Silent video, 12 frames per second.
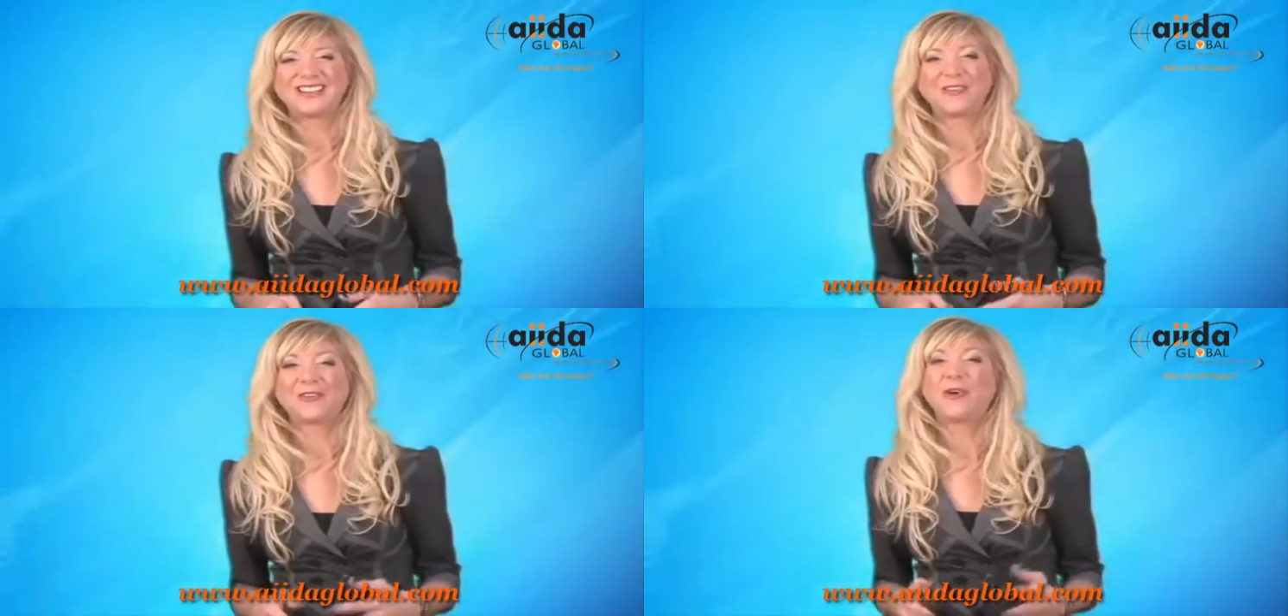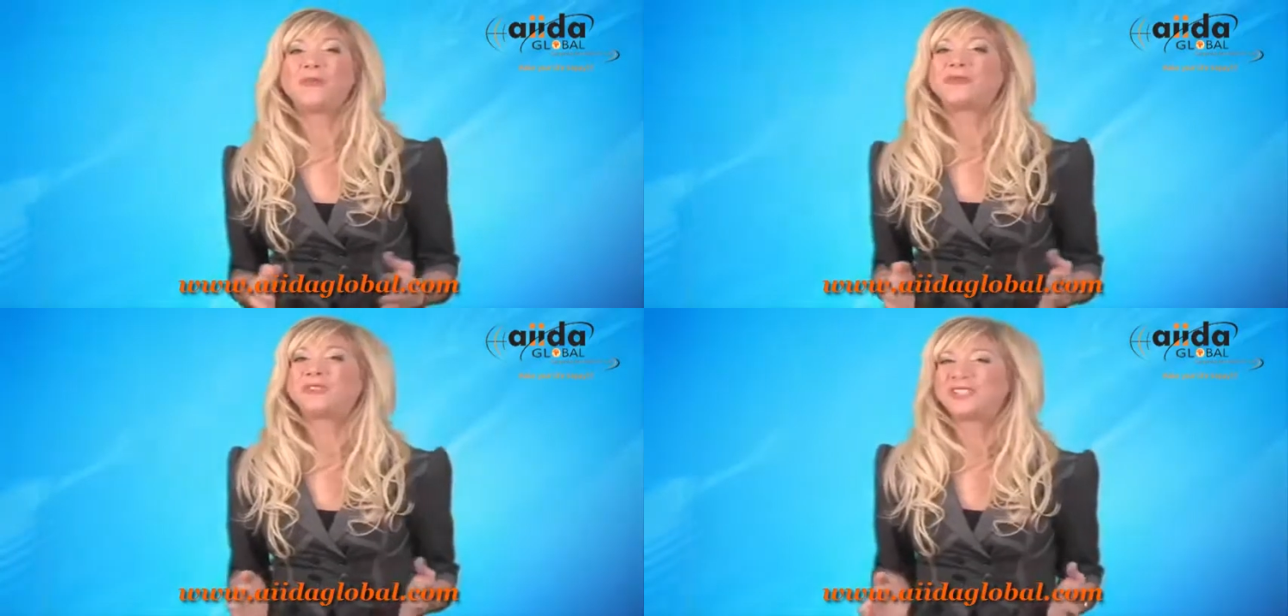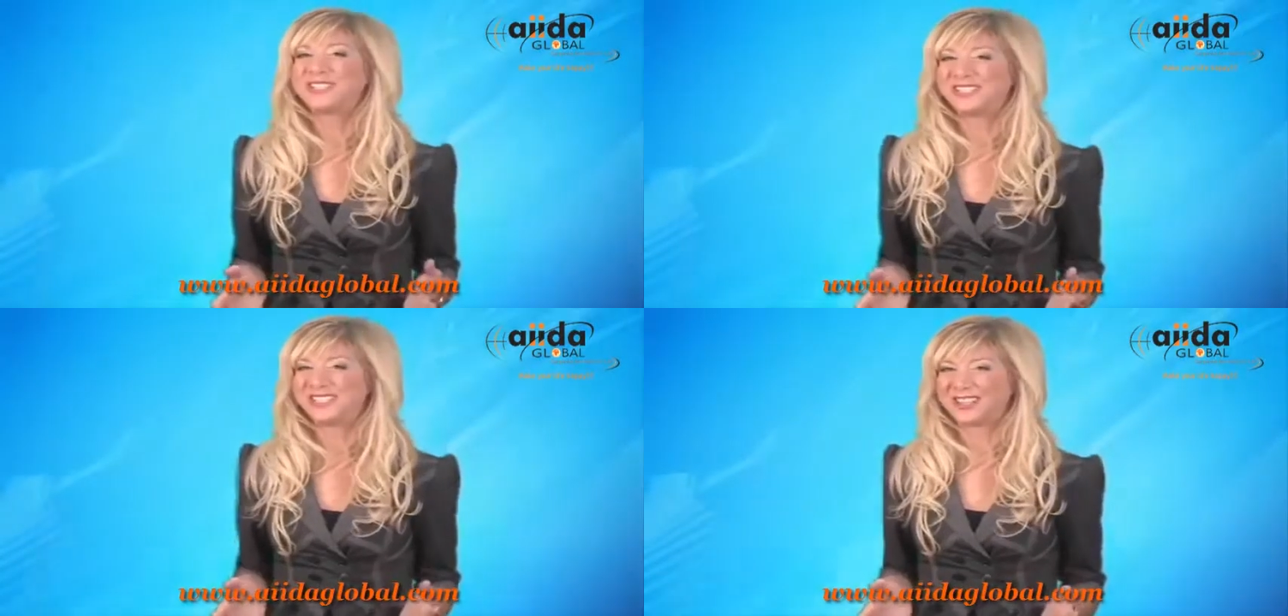or hopefully
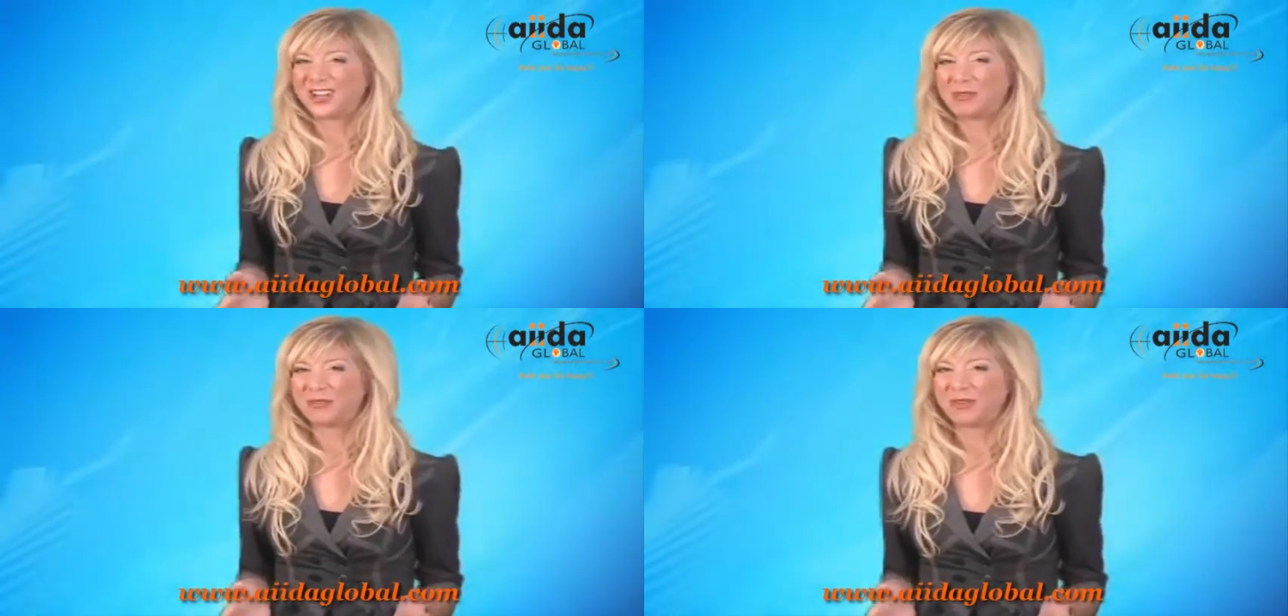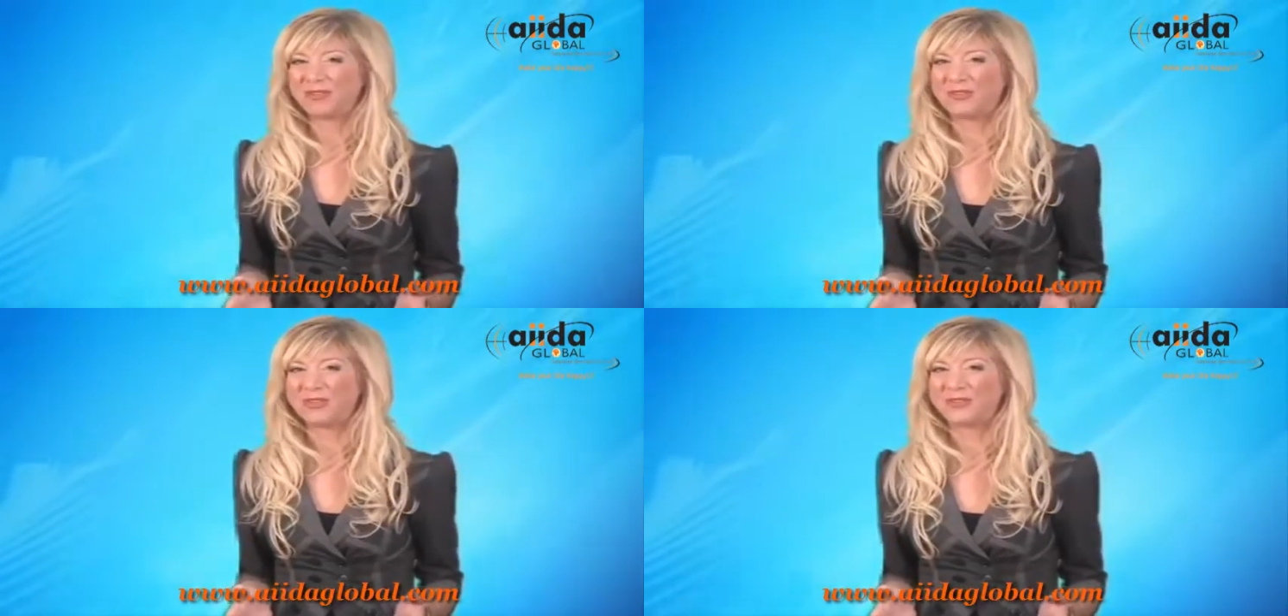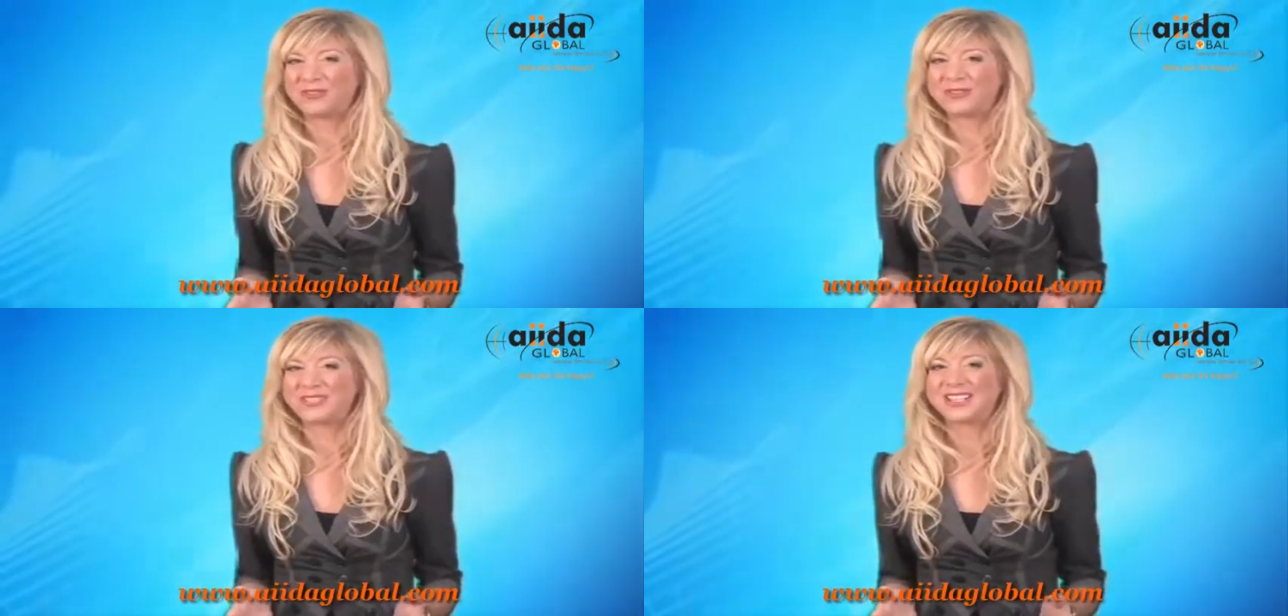just a couple of
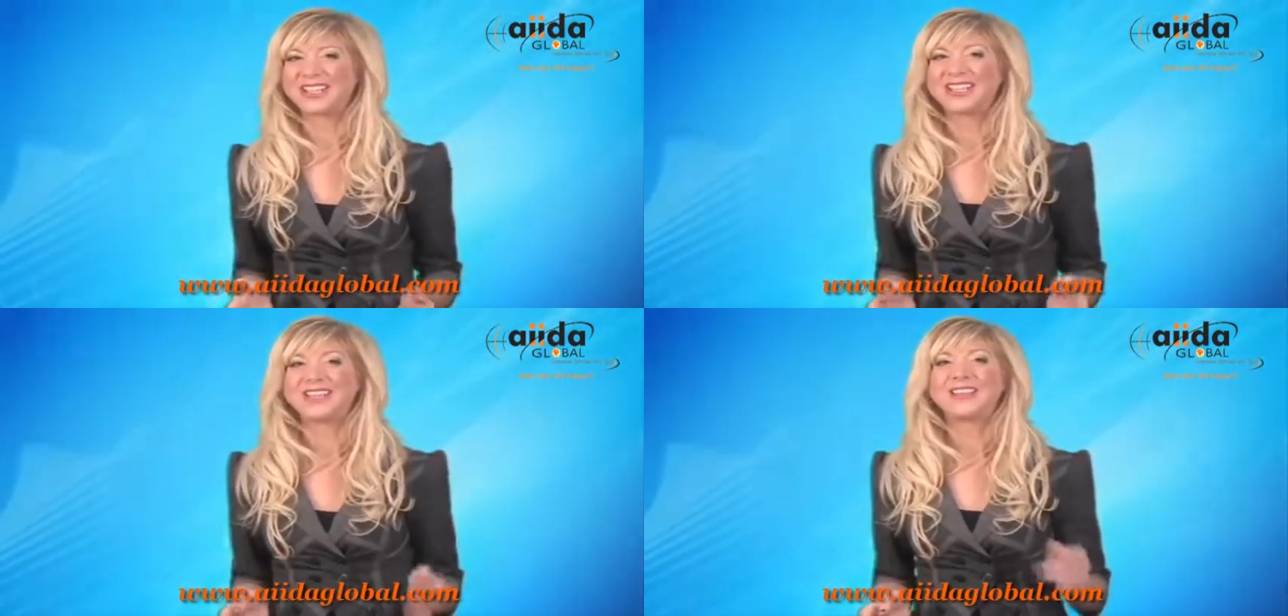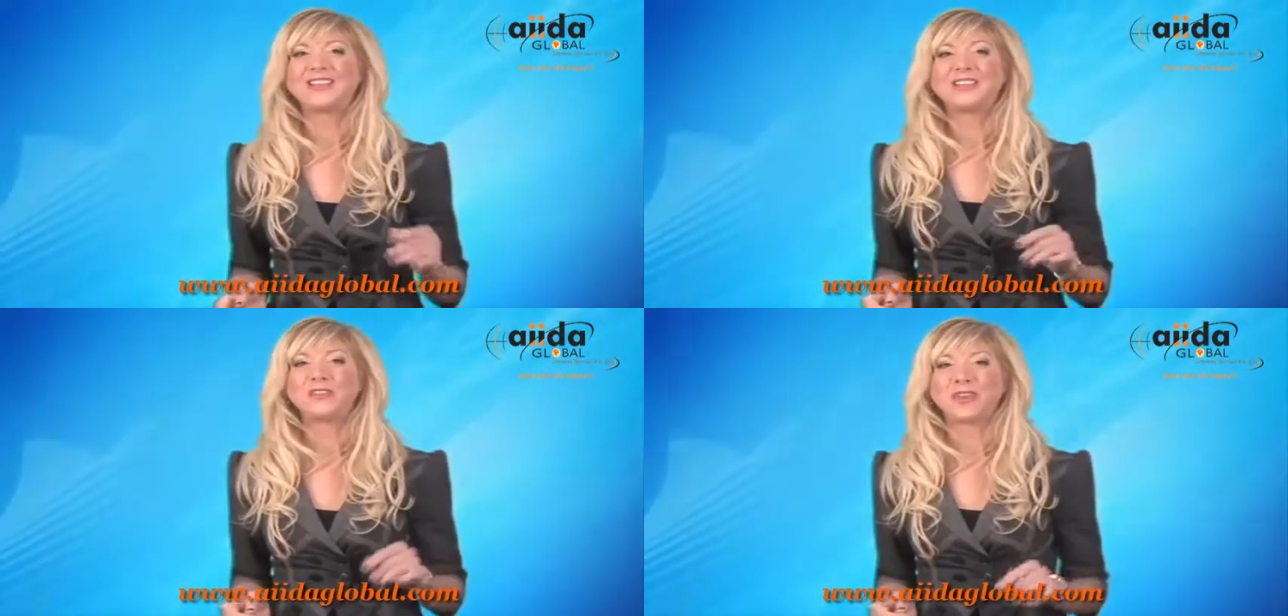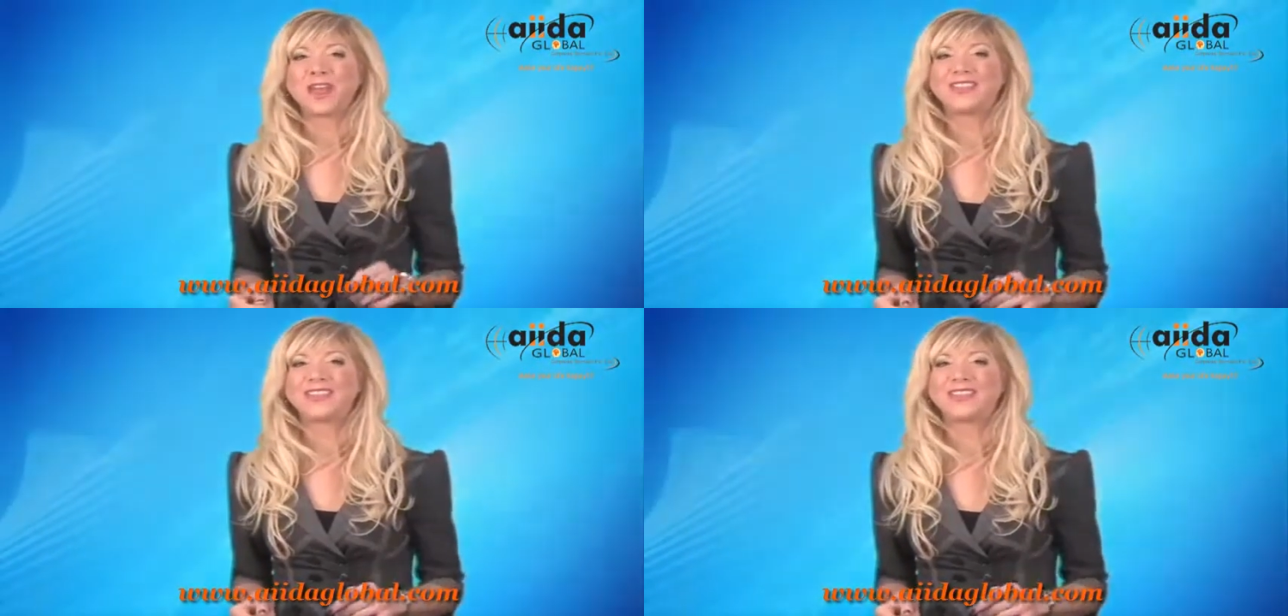those, you
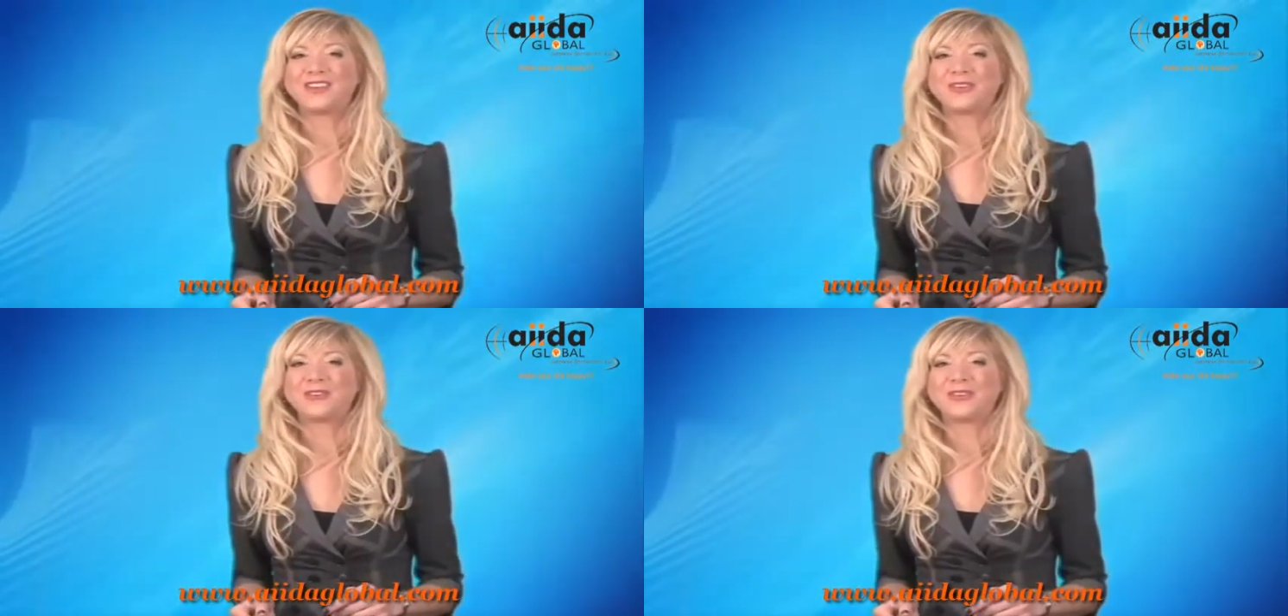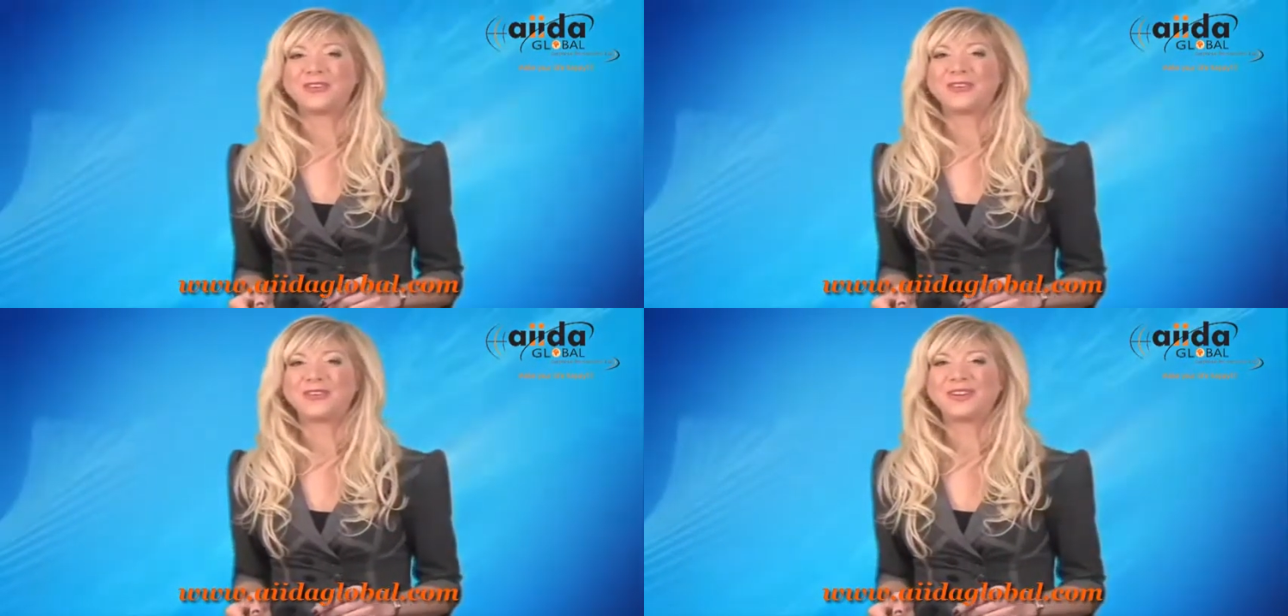got the interview.